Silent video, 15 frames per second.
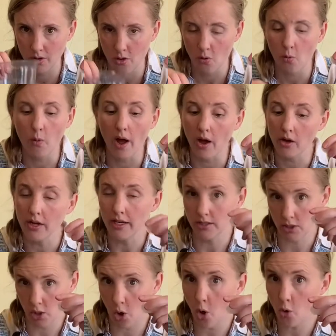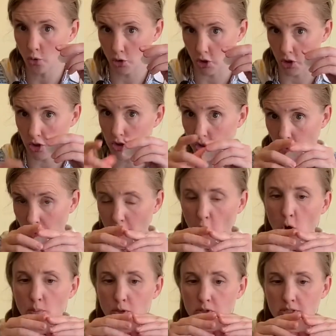Well, it's colder, so I
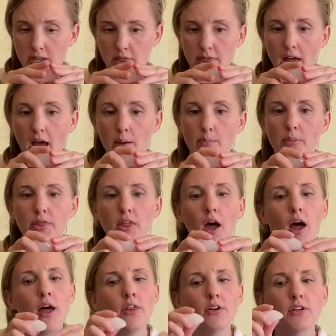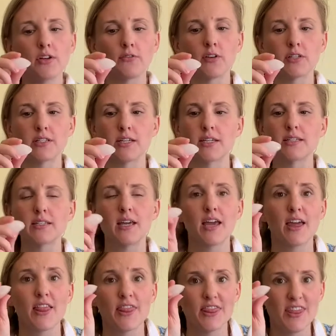hope you said that. But the other difference is
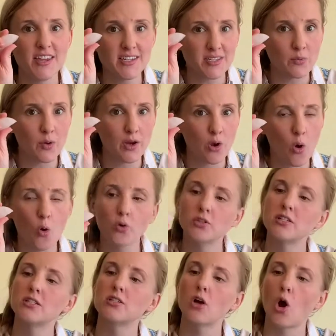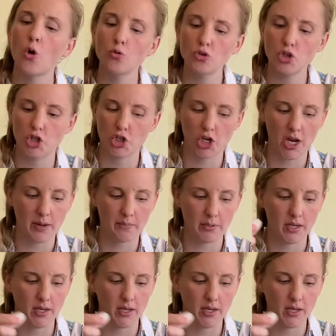this one holds its own shape.